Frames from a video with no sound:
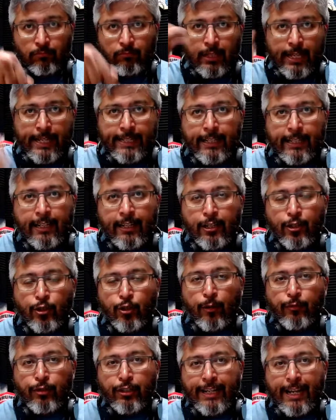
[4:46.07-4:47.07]
linked in the
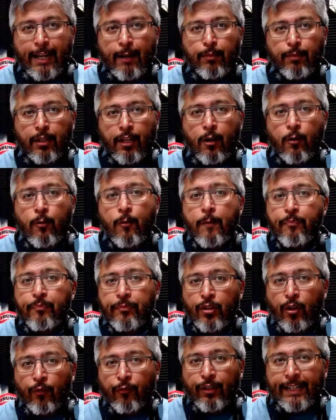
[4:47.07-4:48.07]
description down below.
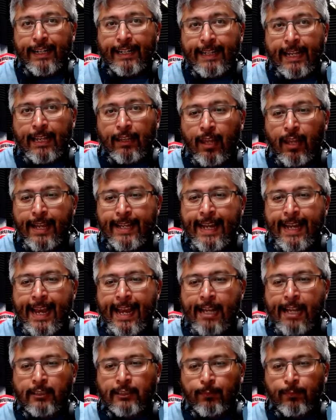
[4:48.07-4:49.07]
Don't forget to hit that like
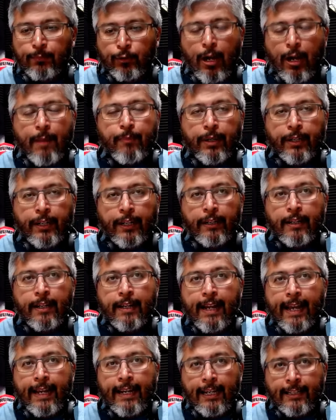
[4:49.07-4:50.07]
and subscribe button.
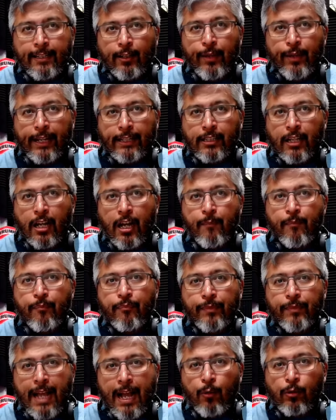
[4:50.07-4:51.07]
And until next time,
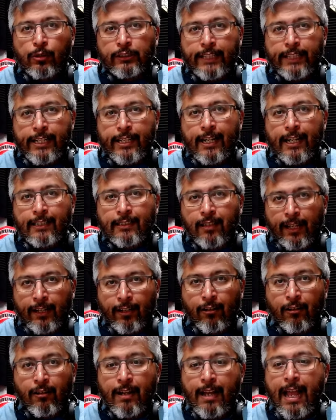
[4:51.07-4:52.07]
I will see you guys
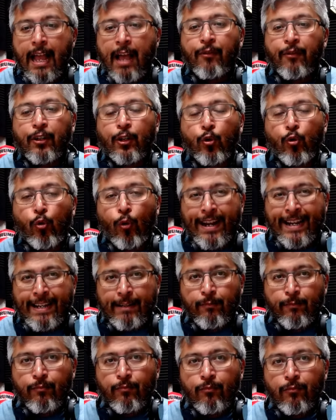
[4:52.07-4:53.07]
later. Have a great,
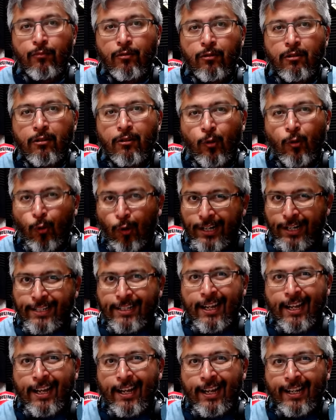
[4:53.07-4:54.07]
great
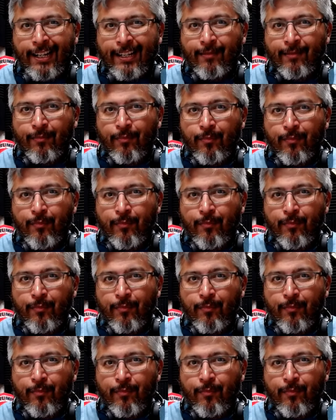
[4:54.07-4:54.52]
day.